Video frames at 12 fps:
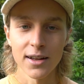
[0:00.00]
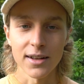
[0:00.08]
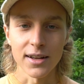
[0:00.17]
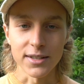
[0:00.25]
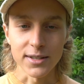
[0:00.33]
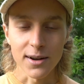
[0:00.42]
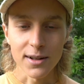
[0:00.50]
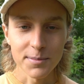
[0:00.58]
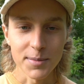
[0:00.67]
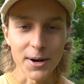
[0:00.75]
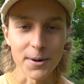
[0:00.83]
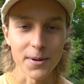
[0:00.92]
It's all
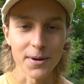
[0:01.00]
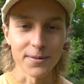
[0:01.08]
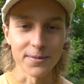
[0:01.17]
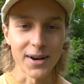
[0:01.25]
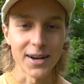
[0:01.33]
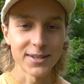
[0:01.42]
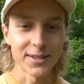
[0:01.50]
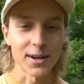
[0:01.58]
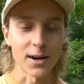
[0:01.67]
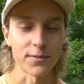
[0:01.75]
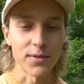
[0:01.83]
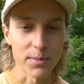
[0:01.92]
about
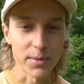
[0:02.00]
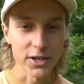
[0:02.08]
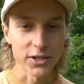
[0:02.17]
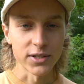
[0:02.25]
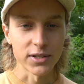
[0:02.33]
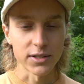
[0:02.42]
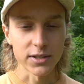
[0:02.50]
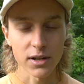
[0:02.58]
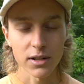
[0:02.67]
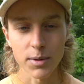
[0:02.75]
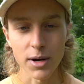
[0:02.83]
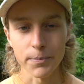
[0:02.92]
raising our vibrations. It's
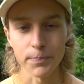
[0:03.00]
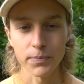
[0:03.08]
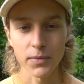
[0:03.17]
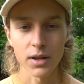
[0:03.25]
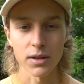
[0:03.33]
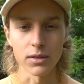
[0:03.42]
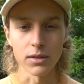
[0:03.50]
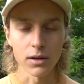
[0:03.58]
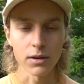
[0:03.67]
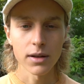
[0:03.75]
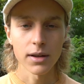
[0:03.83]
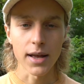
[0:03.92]
all about
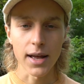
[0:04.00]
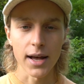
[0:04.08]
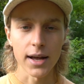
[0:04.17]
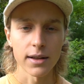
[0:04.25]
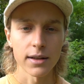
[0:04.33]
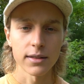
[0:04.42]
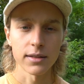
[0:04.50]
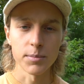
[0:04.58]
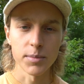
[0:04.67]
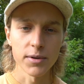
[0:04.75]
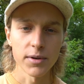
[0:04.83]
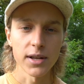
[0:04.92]
looking at the
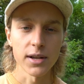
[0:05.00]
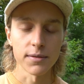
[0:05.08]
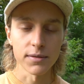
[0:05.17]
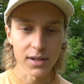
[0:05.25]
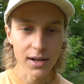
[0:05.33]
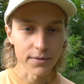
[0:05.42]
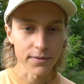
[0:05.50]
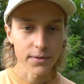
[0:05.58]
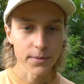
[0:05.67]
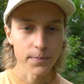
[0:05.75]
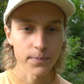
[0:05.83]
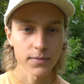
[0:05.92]
beauty of life.
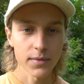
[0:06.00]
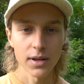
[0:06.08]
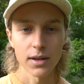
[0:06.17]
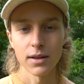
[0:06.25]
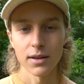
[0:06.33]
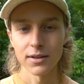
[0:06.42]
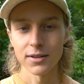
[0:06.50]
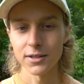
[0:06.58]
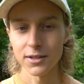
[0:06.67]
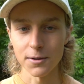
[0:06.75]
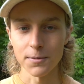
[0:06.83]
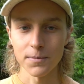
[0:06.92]

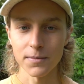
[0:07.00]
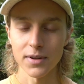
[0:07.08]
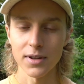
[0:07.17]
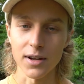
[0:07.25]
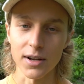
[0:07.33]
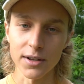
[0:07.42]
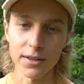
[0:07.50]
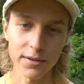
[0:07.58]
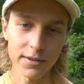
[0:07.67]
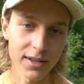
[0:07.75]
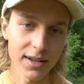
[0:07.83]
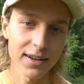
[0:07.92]
So, another
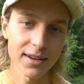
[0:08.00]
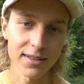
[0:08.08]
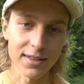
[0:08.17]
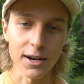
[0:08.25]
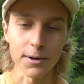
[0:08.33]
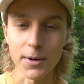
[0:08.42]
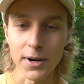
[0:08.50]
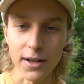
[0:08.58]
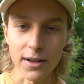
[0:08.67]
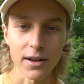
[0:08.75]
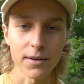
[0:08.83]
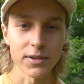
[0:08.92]
thing that I want to
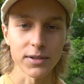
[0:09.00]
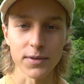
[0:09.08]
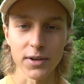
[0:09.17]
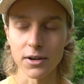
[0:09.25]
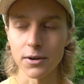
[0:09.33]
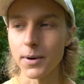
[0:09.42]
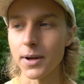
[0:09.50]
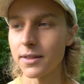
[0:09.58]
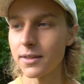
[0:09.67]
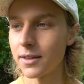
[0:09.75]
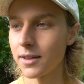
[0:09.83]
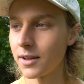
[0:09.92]
end off this video with,
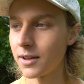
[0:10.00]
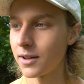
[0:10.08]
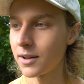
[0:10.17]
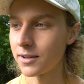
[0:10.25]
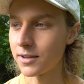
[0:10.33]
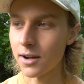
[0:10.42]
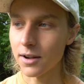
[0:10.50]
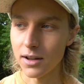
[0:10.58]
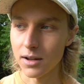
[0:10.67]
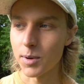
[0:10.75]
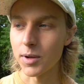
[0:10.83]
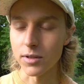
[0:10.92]

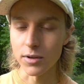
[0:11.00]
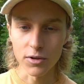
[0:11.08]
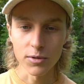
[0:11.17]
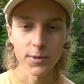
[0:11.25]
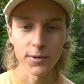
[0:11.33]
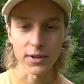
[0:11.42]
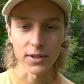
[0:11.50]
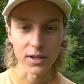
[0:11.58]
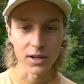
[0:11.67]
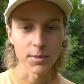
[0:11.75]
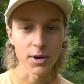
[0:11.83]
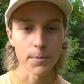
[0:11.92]
talking about the new moon in
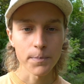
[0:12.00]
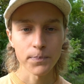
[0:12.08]
Libra.